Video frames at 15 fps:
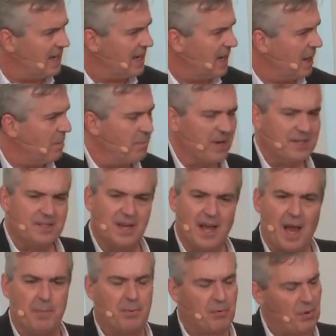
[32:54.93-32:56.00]
but I
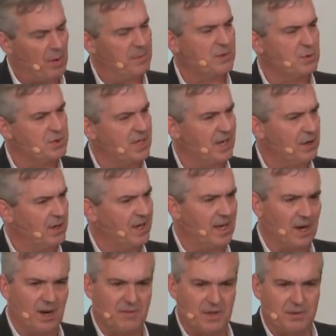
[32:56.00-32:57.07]
promise we'll take good care of you.